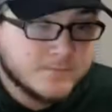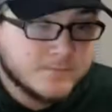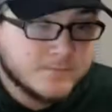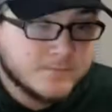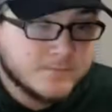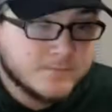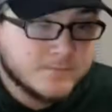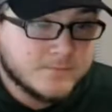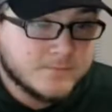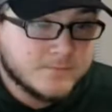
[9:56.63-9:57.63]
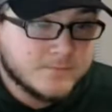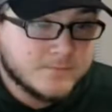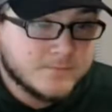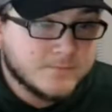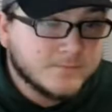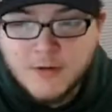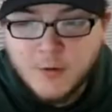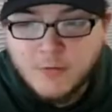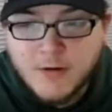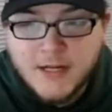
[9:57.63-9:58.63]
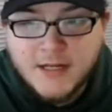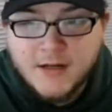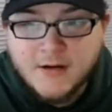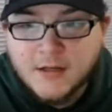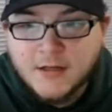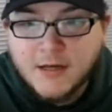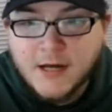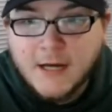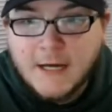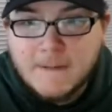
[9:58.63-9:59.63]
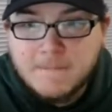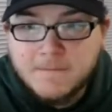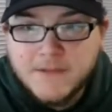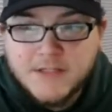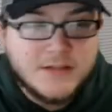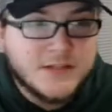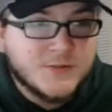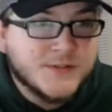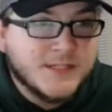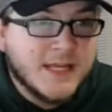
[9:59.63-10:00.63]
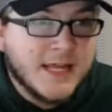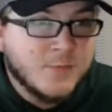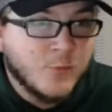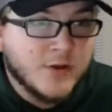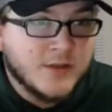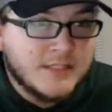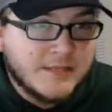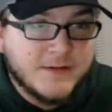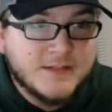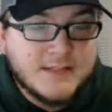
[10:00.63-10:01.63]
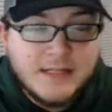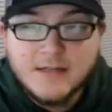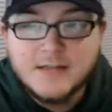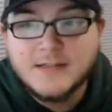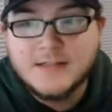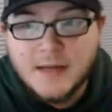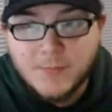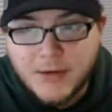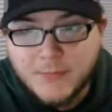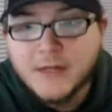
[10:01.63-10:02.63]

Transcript: am very proud of the defense. You are right, Ian. This was a game where the defense needed to step up.